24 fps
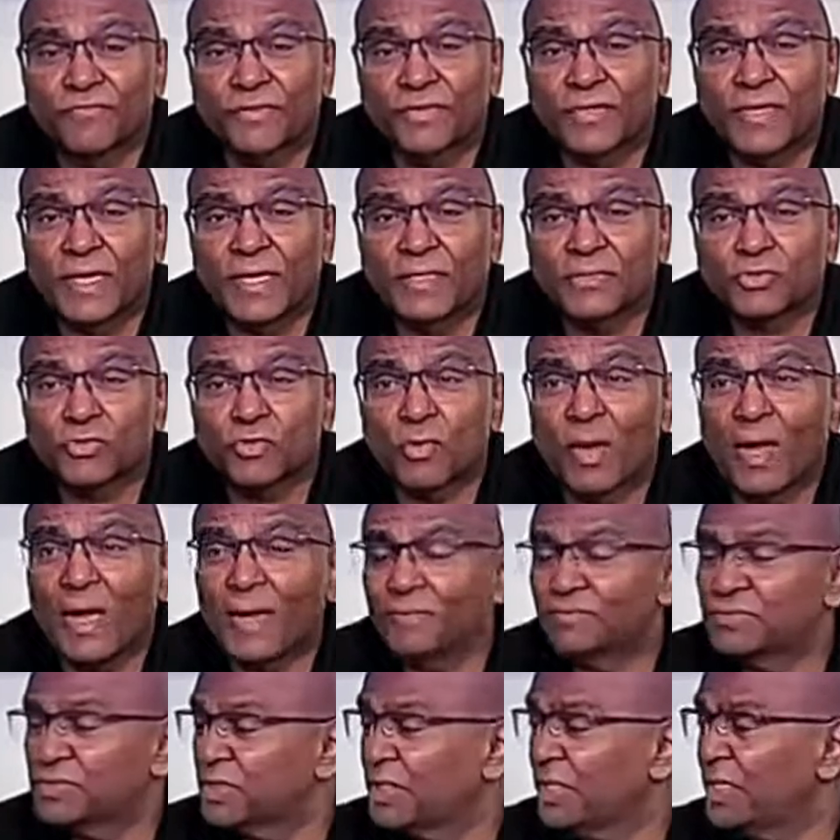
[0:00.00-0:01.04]
Okay, so
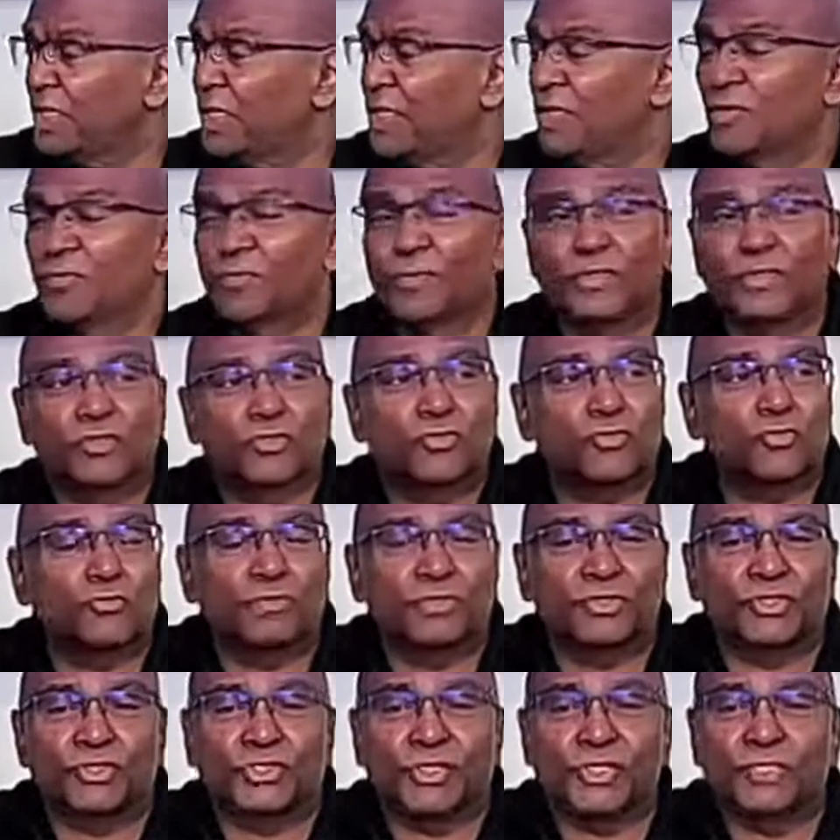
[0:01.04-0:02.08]
I'm sitting here with two
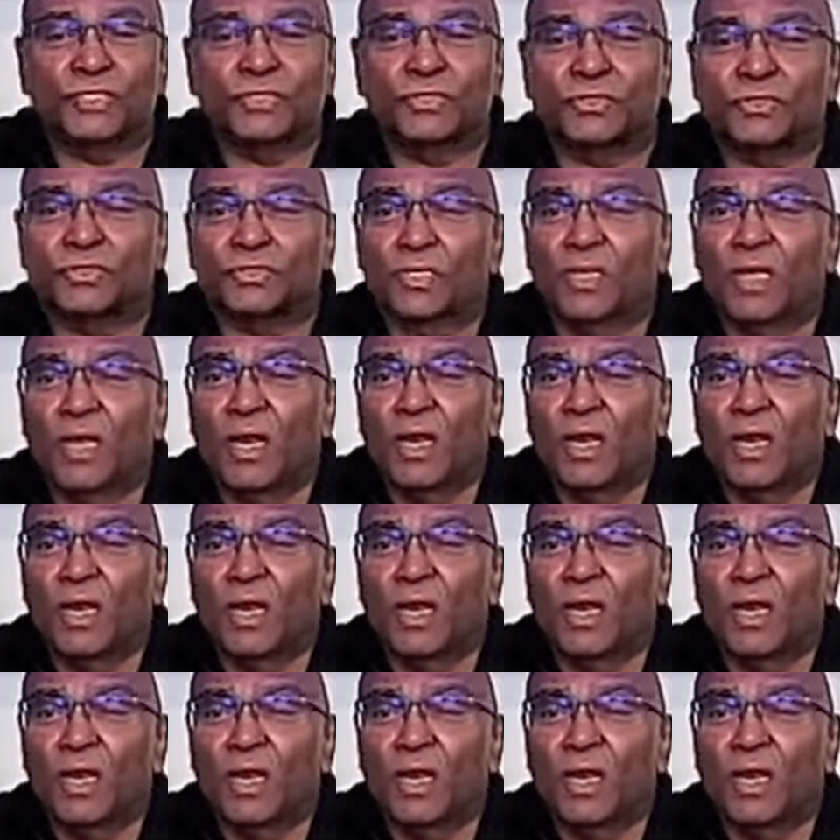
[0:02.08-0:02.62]
machines,